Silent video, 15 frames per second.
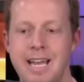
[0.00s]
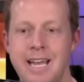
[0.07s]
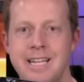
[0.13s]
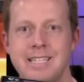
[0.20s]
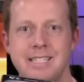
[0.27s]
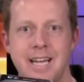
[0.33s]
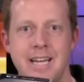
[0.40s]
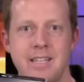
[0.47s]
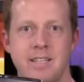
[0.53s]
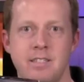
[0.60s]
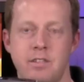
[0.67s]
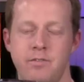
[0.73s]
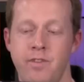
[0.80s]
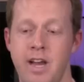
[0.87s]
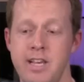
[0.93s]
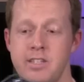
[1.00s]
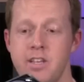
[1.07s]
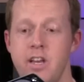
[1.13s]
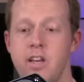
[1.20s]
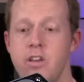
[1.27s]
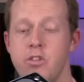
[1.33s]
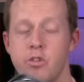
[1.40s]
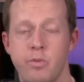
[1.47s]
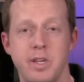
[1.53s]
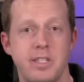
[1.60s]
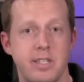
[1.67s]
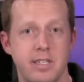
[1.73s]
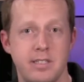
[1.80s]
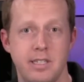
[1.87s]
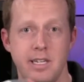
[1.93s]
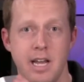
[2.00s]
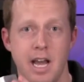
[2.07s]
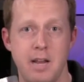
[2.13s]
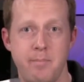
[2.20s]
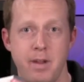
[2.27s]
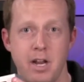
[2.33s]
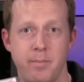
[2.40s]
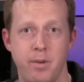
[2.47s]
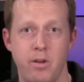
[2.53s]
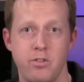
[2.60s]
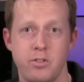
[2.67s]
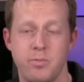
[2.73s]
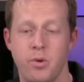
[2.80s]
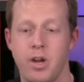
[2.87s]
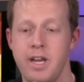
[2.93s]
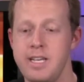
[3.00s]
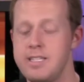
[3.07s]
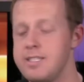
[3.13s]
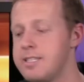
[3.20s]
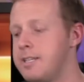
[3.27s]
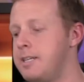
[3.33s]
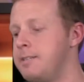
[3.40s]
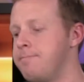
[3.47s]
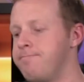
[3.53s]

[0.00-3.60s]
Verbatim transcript: inside this device. three sixty-nine bare bones price.